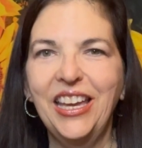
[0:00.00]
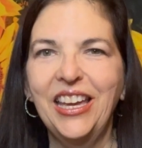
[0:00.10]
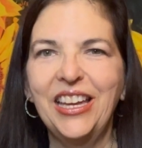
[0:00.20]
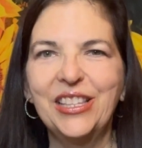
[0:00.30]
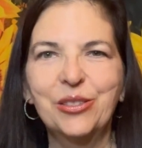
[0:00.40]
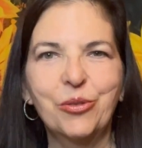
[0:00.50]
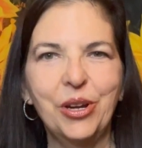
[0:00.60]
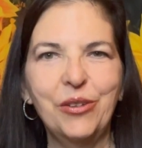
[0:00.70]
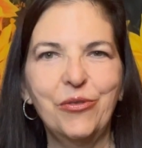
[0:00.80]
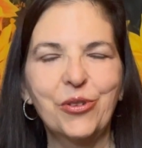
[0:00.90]
It's
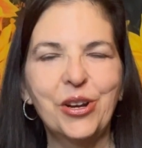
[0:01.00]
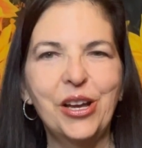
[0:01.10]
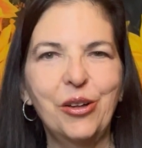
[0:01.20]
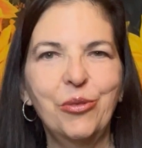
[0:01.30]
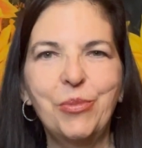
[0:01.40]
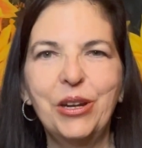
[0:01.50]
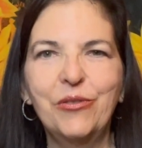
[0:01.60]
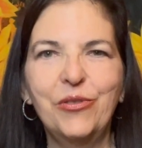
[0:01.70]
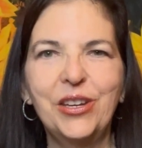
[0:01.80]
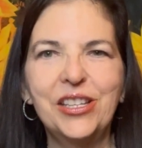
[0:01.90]
great for health
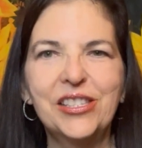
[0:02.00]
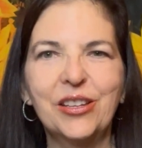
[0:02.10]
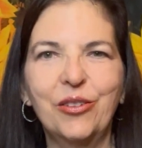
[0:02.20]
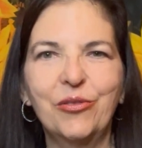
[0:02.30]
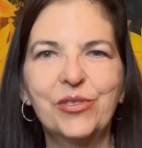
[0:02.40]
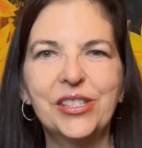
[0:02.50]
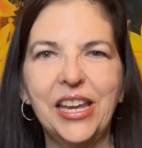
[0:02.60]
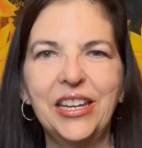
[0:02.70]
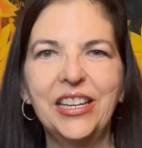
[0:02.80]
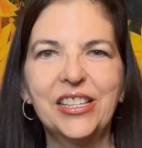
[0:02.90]
benefits of
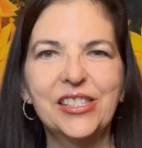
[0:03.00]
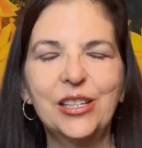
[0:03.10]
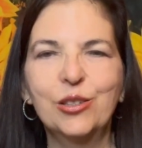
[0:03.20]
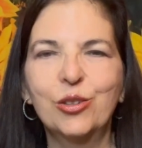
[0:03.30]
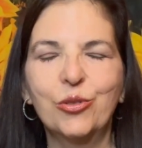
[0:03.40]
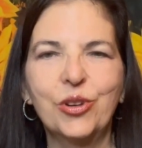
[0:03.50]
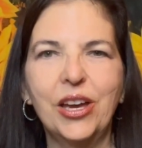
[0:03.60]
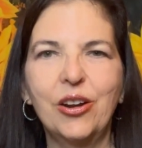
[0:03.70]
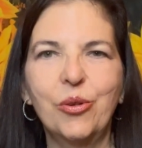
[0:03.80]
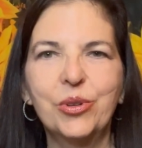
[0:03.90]
standing and sitting, so you're not
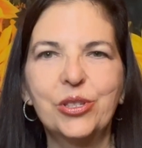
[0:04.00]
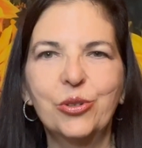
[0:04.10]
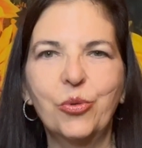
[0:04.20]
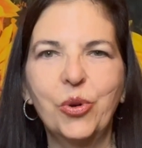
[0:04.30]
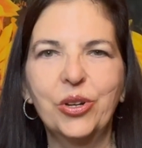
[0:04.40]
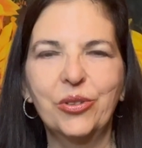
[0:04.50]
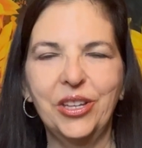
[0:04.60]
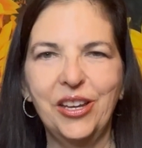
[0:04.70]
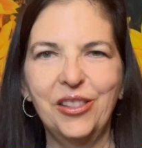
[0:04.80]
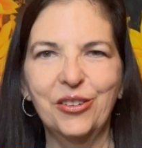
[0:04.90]
always doing one or the
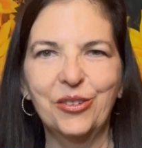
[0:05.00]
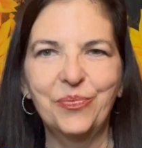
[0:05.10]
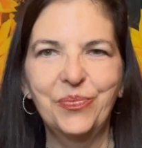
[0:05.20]
other.